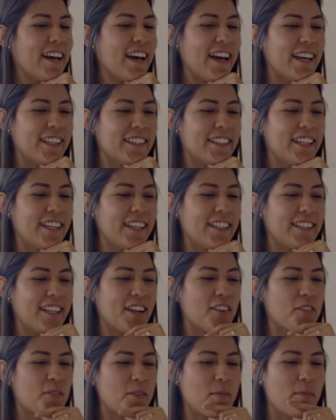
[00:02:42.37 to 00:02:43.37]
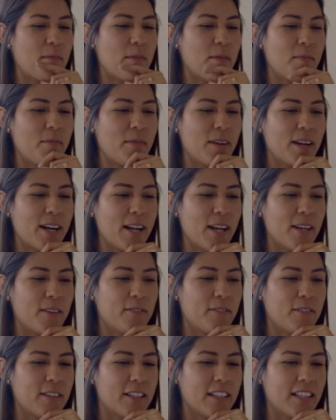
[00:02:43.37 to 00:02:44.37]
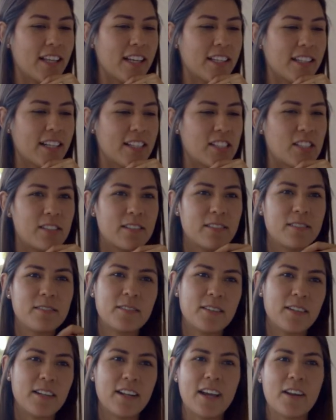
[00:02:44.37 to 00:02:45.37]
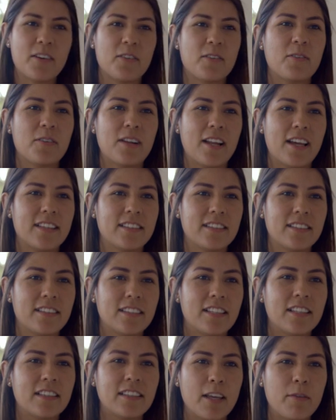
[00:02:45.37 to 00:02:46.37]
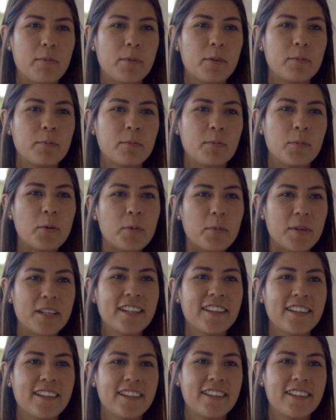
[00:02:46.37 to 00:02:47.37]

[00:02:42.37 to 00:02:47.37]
and then I remember I feel like I, I don't know, like the table moving